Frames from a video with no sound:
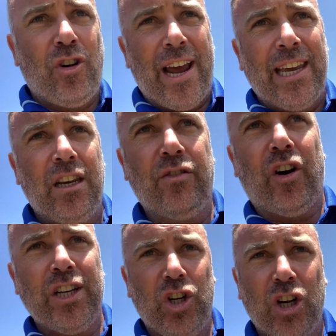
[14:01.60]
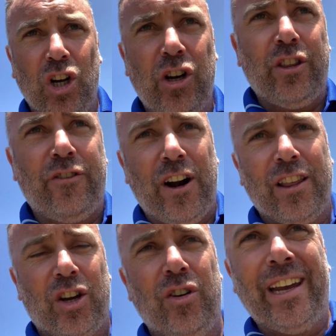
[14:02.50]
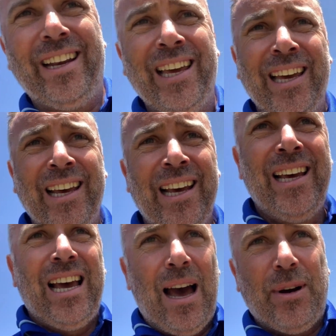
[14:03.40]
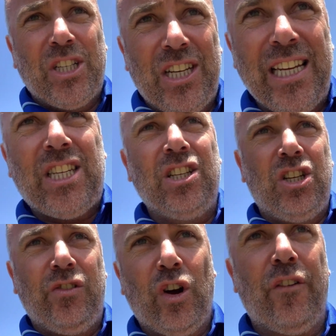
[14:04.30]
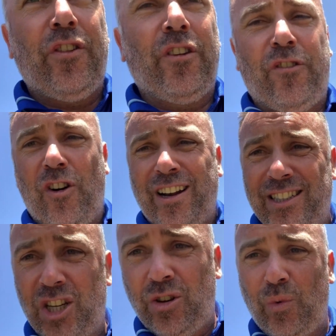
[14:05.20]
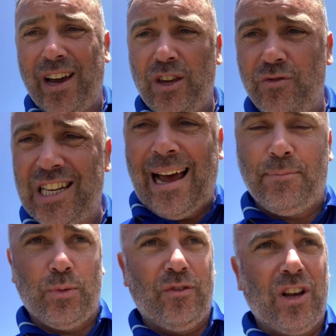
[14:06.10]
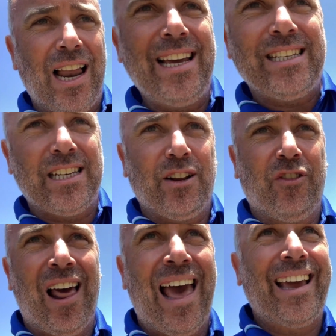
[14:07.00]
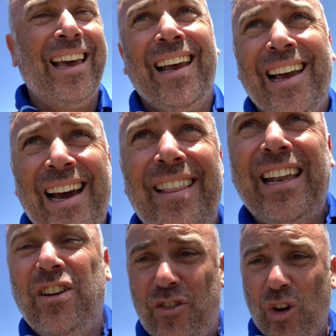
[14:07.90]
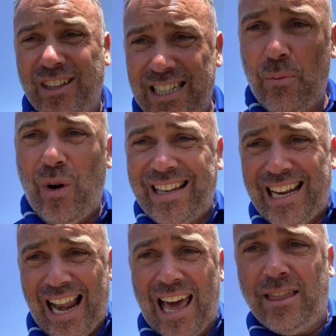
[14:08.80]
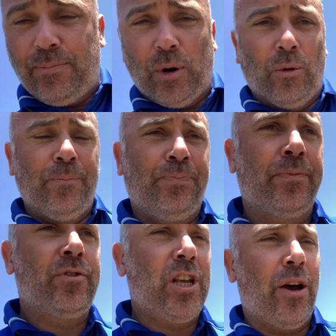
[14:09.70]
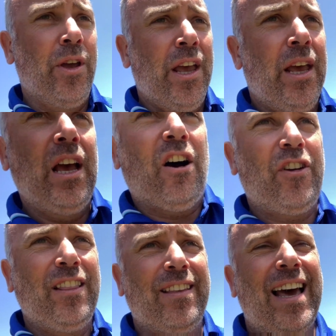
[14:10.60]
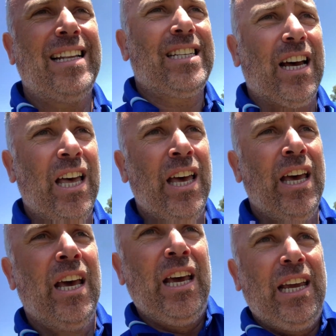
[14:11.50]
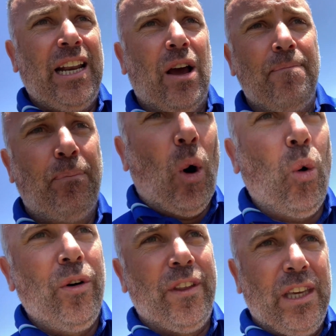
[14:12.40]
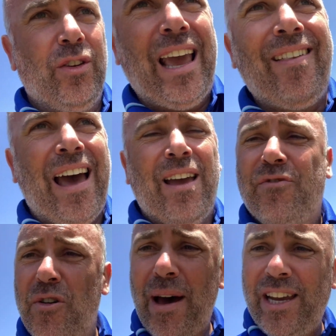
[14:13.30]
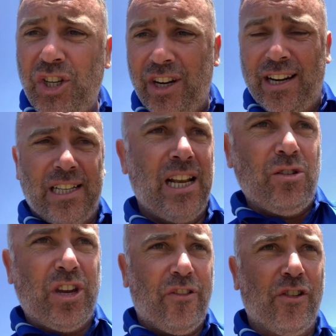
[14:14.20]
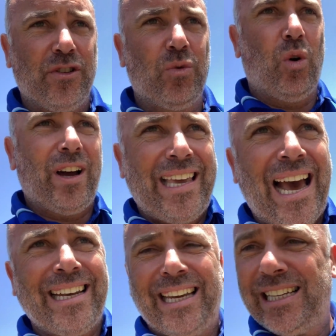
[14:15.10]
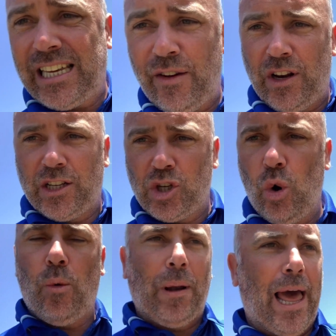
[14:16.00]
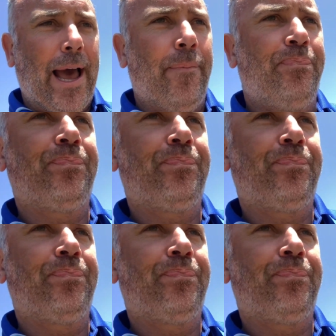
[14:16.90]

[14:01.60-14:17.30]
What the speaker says: tracking device, you can look at the front of the green, how much distance you've got from the front to where you've zapped with your laser to the flag, and then you've got somewhere to land the ball. So I think that that's important that you get that information, and it's no different to what a caddy is giving a tour player.